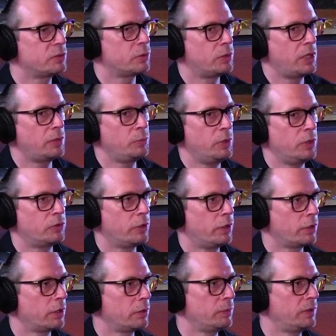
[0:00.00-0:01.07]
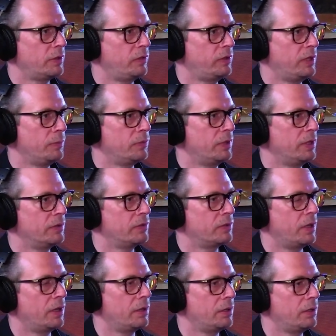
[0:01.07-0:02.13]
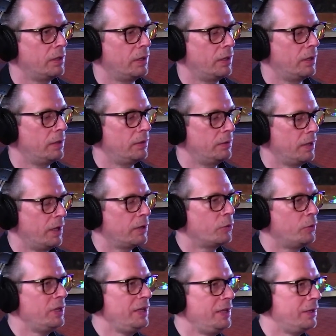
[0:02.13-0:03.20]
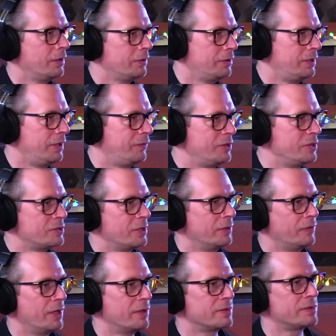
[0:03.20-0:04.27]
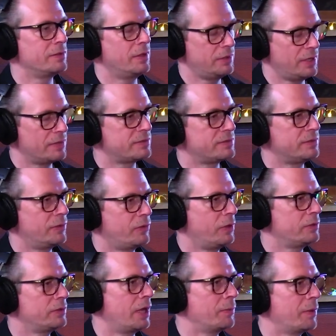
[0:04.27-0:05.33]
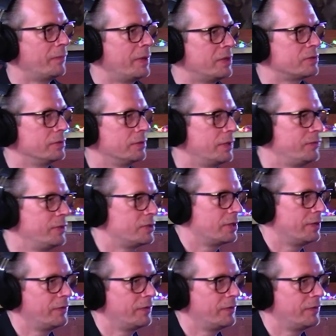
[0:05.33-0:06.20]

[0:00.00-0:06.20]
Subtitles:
that we are talking about the same things and agreeing on the definition of done. And that's the third time I've mentioned definition of done.